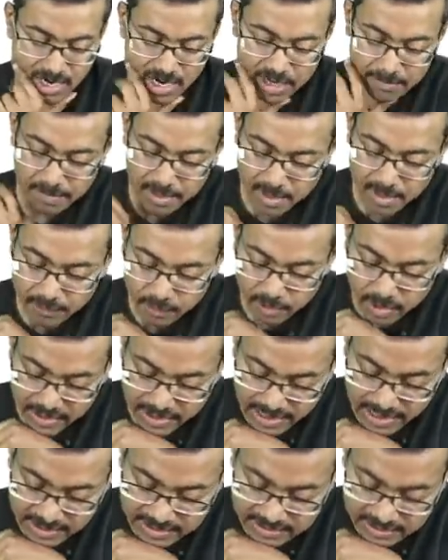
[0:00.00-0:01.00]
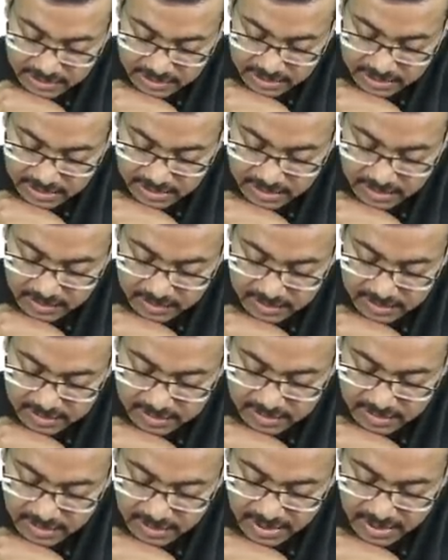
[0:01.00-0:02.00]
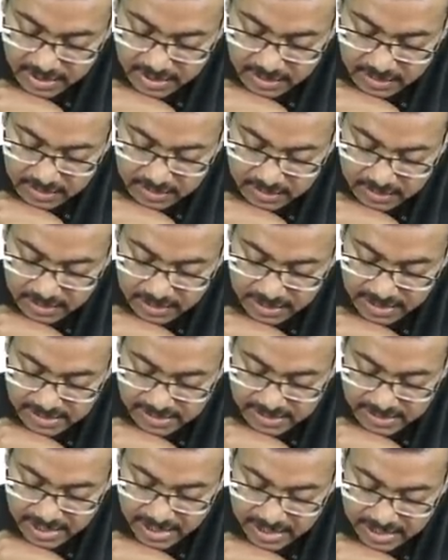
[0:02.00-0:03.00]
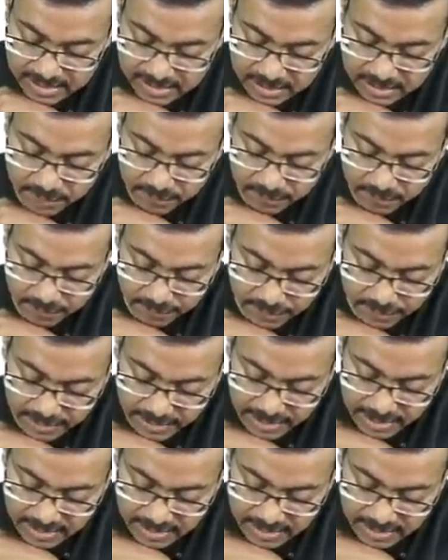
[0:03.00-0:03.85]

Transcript: Let me give you the analogy, and this is, a, this is again a nice analogy, the fifth